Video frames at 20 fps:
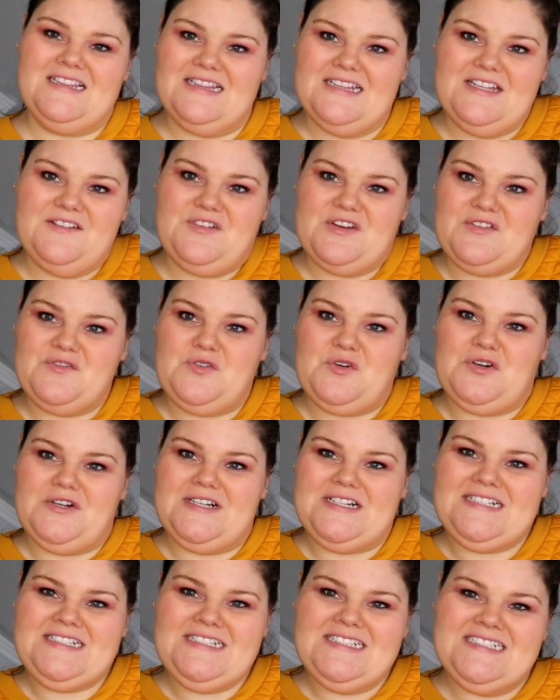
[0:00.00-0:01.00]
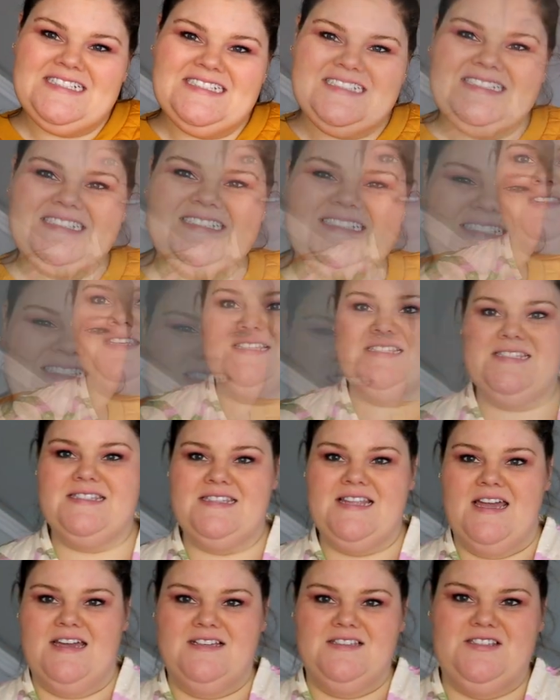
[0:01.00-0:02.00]
living for. This
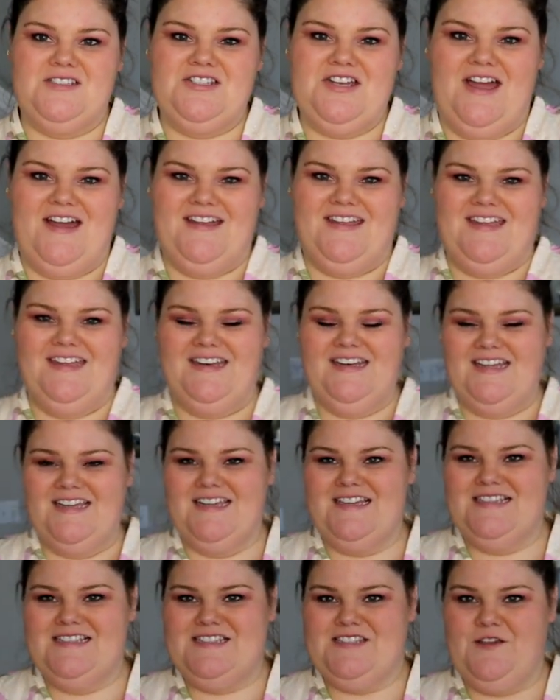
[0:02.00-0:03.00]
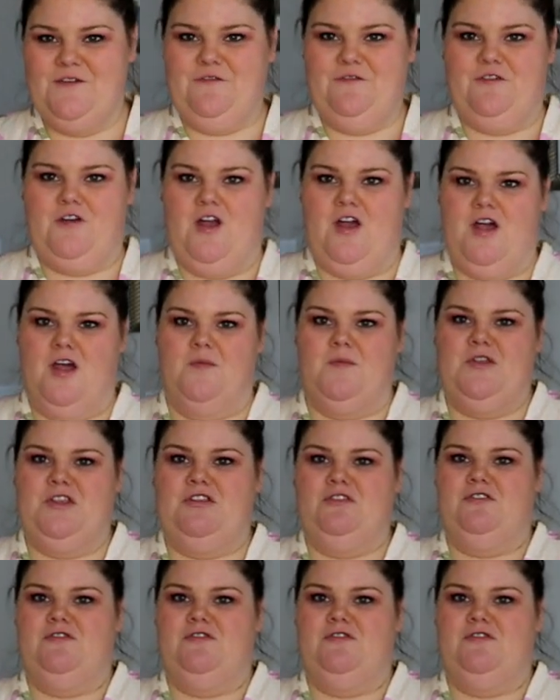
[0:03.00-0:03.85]
next jacket is from